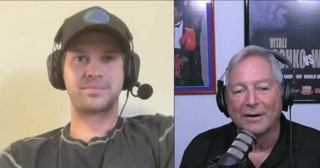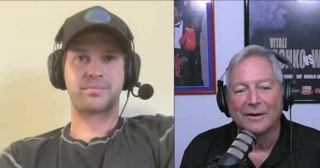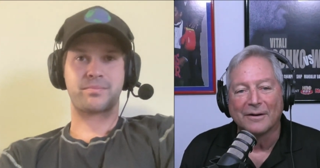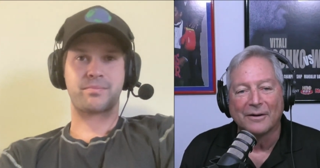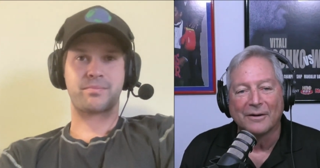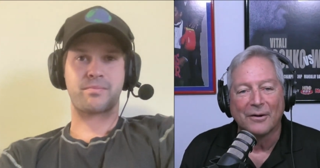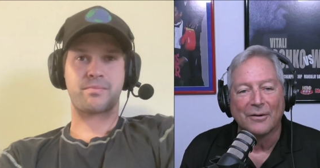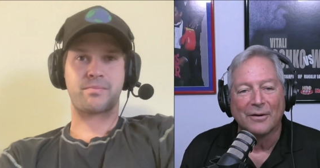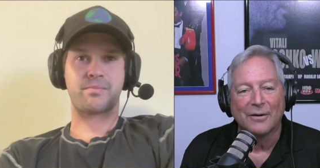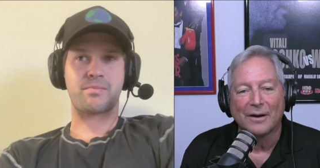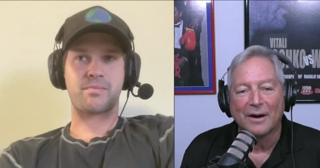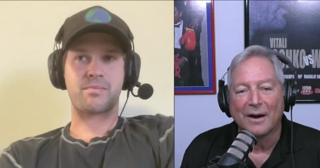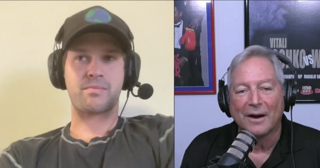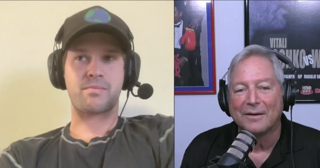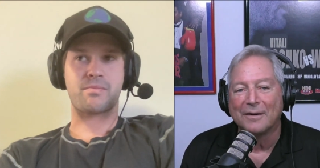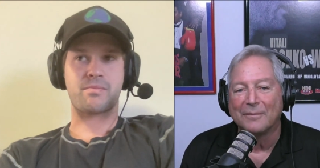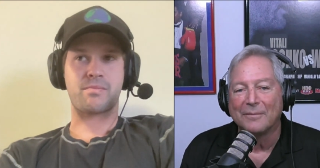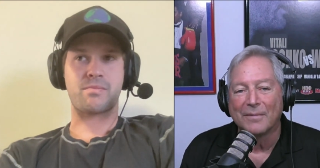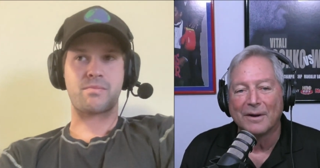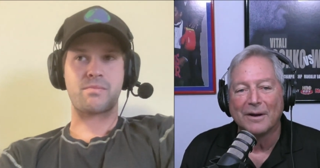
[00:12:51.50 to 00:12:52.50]
Speaker 1: in there, a guy
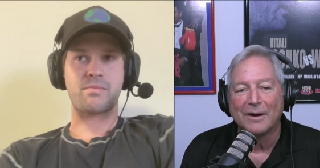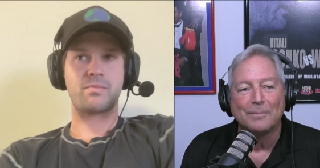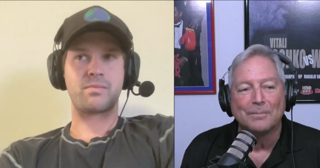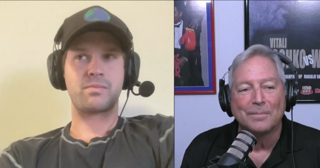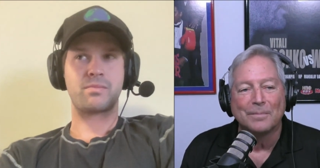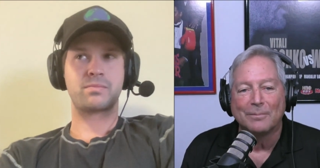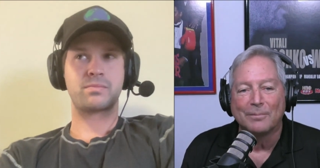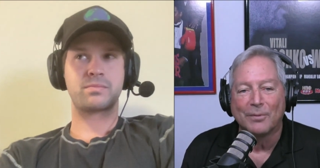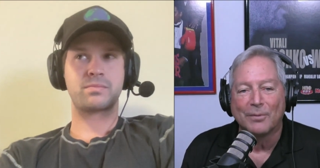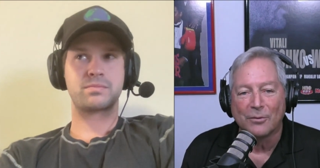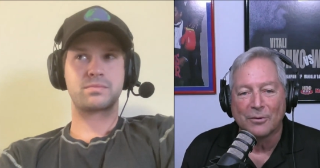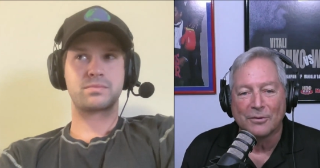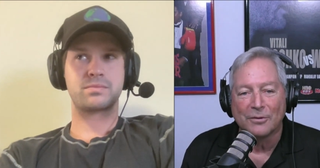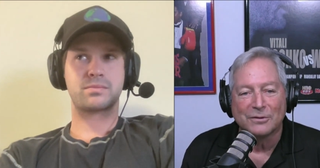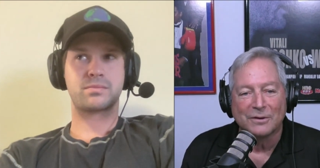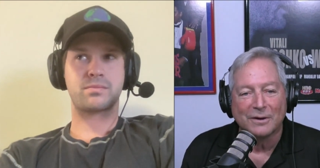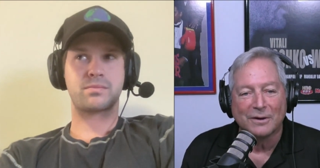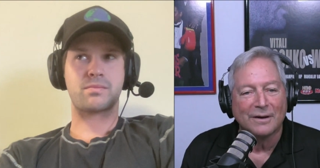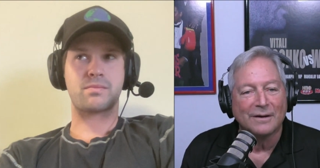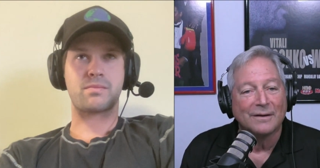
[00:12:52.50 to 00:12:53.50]
that many people were
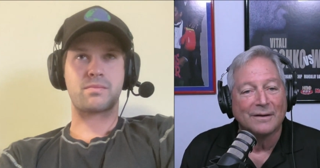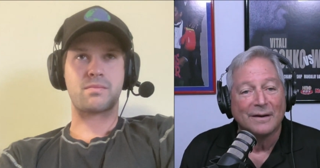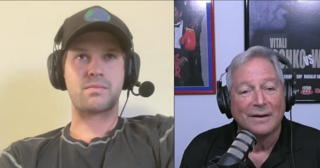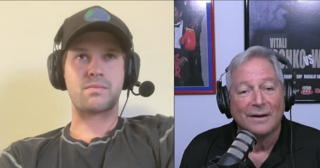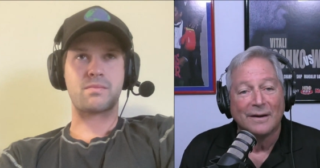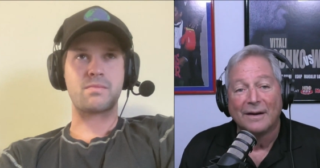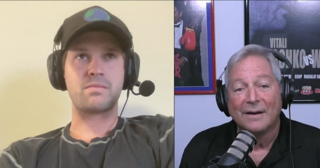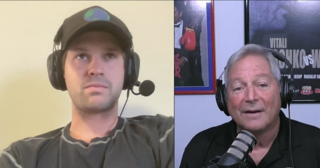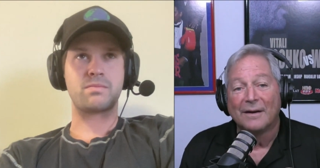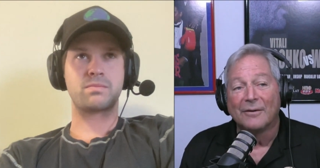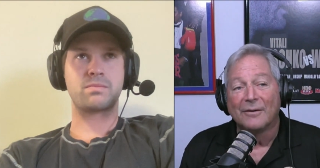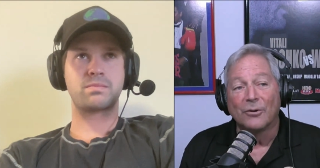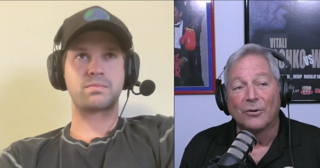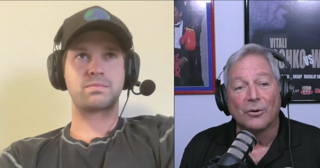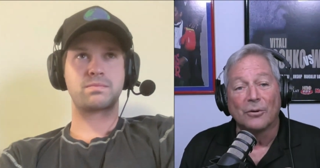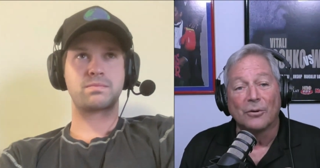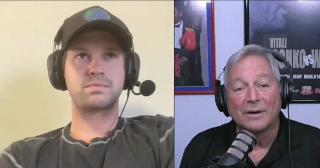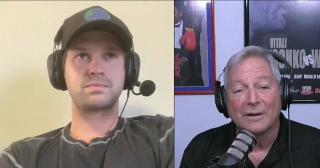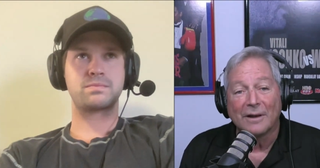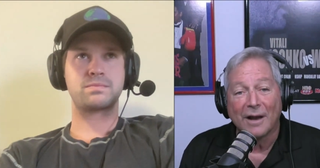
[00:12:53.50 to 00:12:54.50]
saying
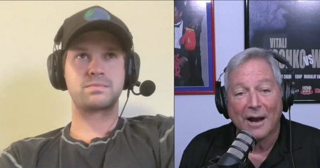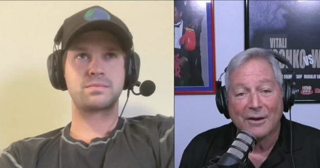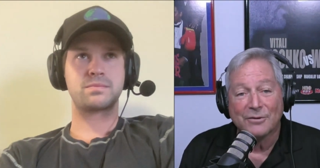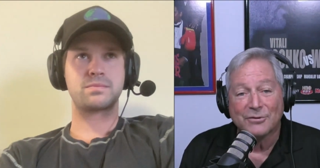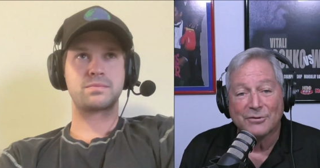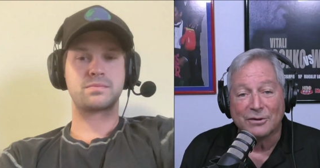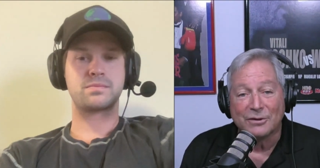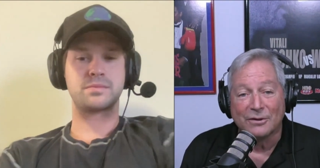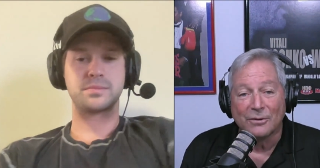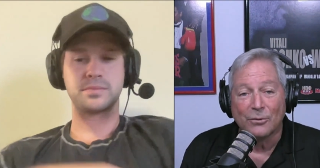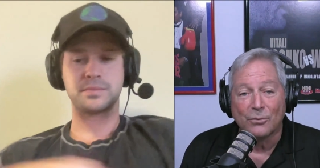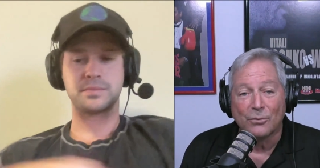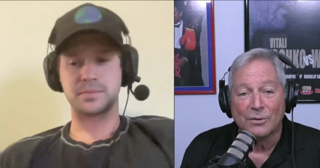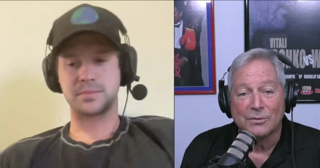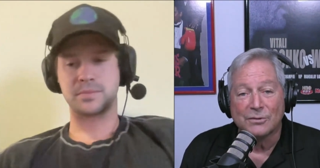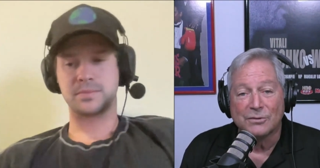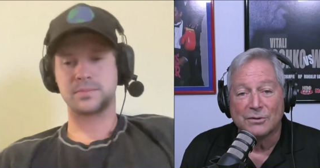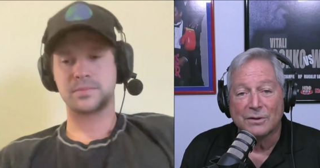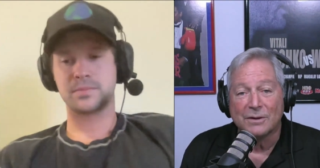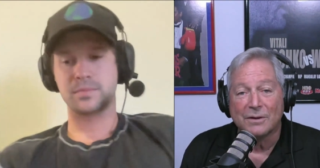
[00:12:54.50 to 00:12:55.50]
early last year
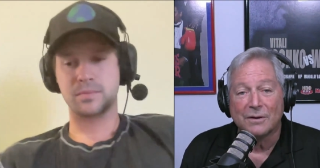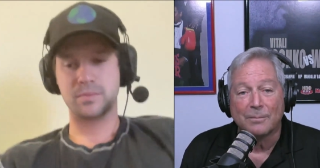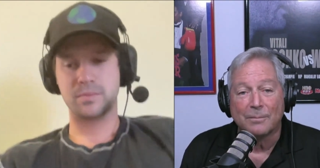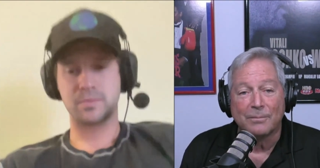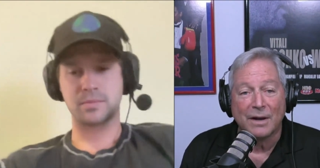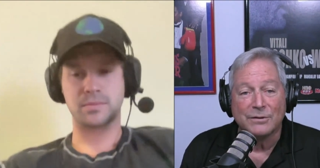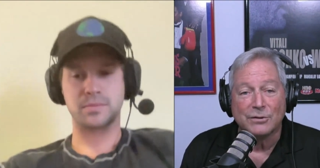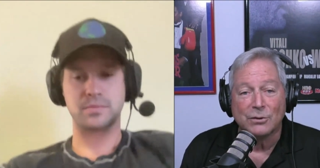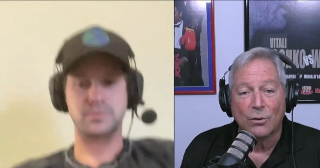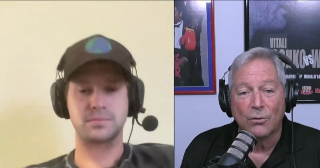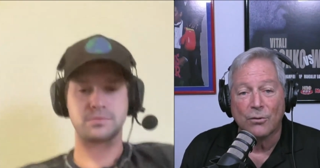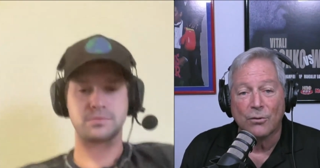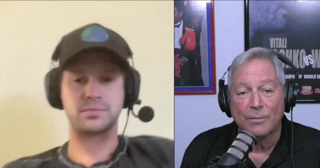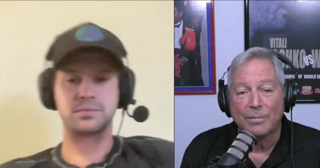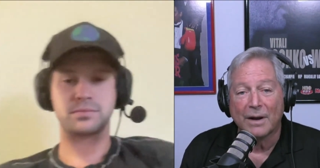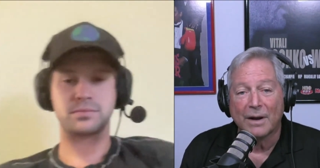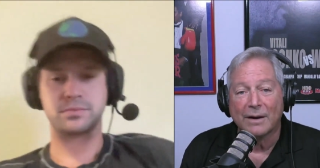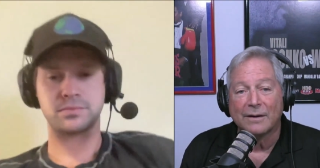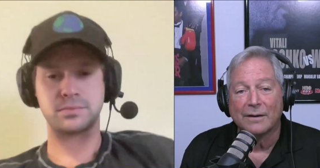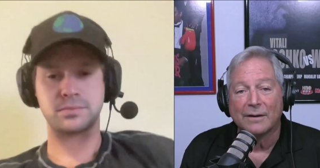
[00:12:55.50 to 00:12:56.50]
was uh, the best
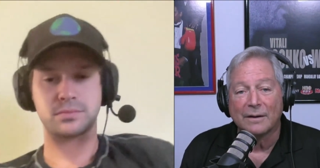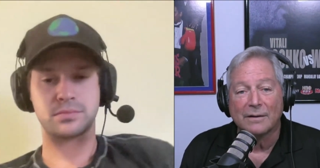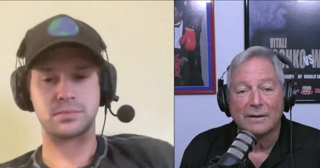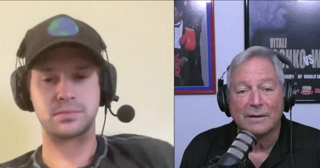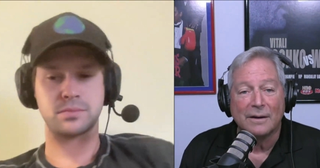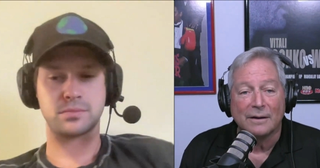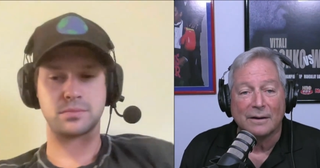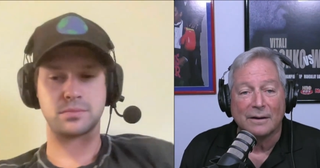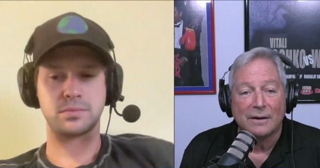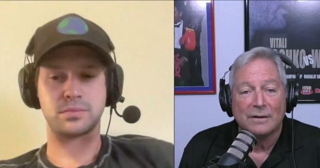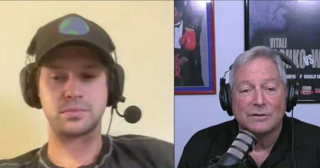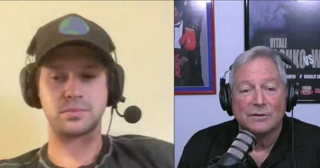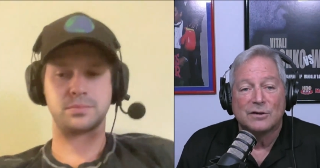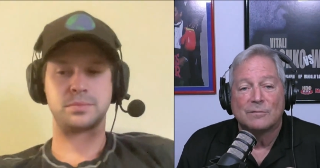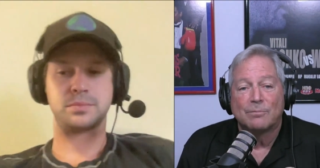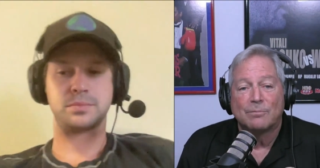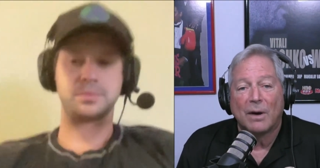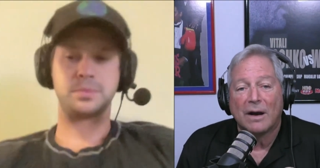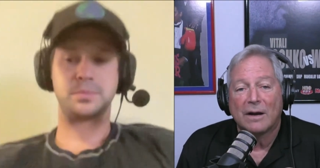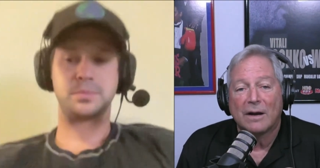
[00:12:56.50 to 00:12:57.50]
quarterback in the league in
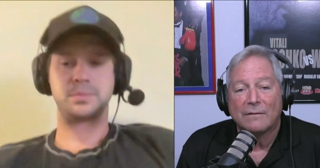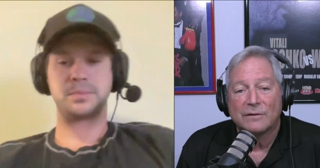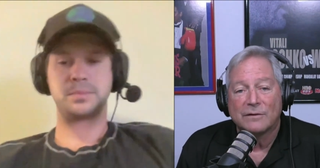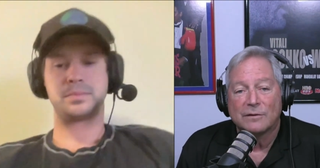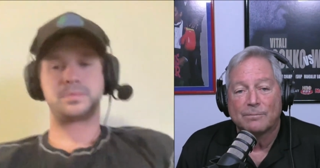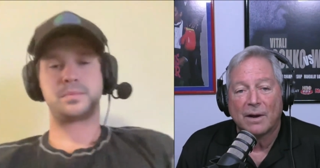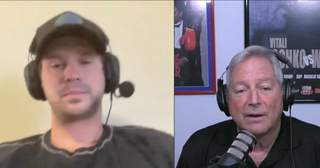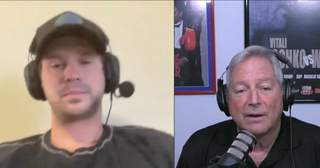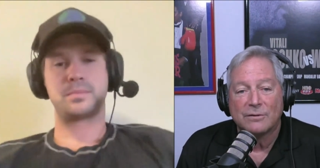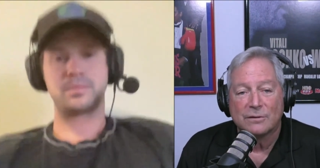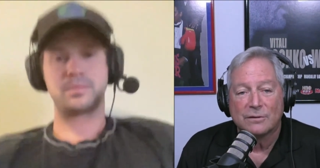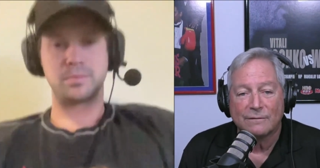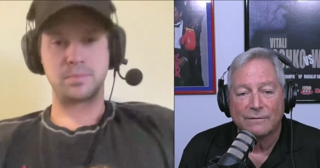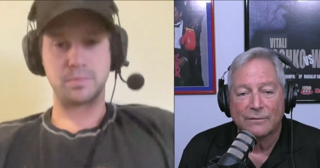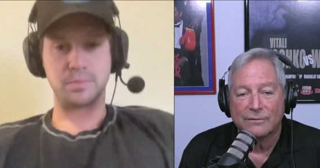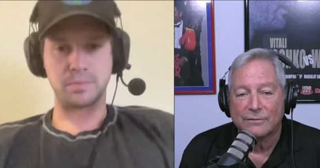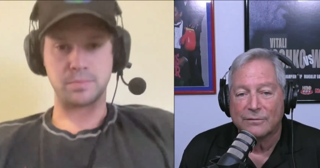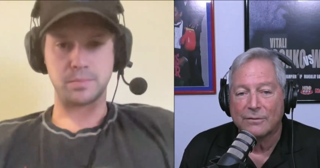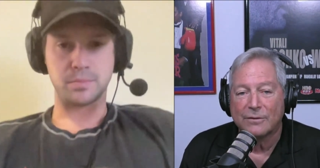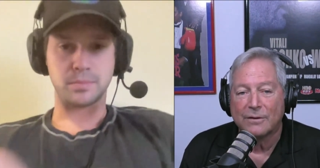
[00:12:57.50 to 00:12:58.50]
spite of his penchant
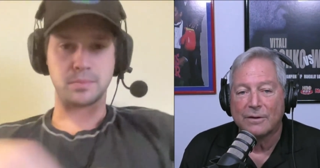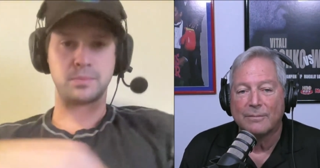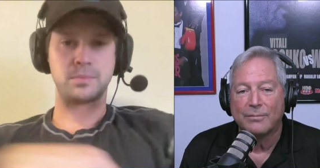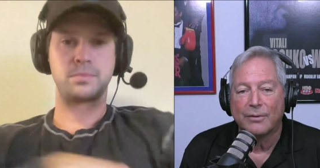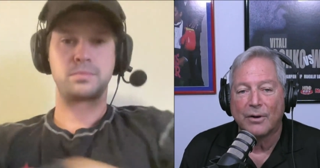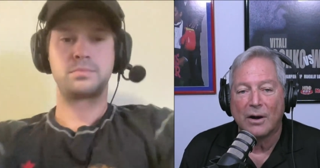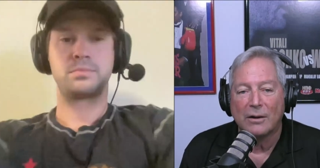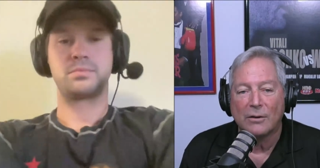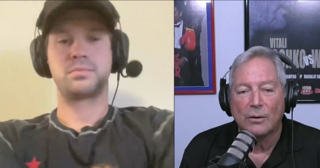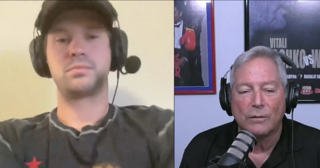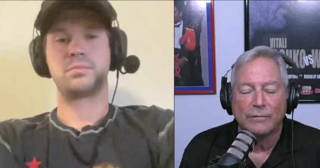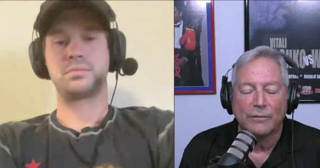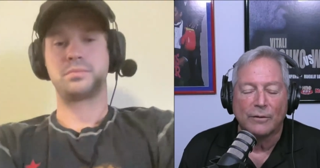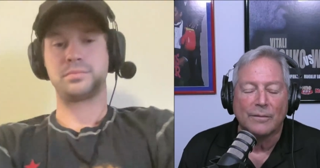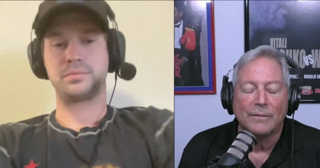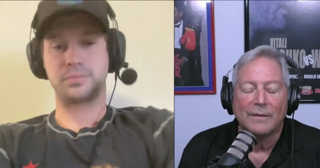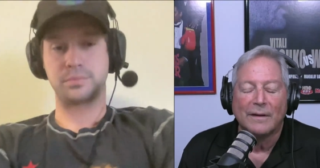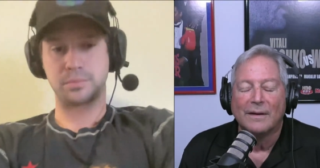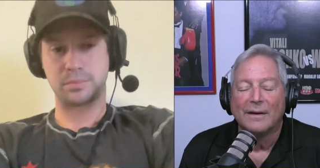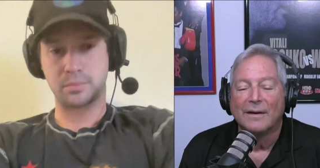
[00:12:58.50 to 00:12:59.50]
for turning the ball over.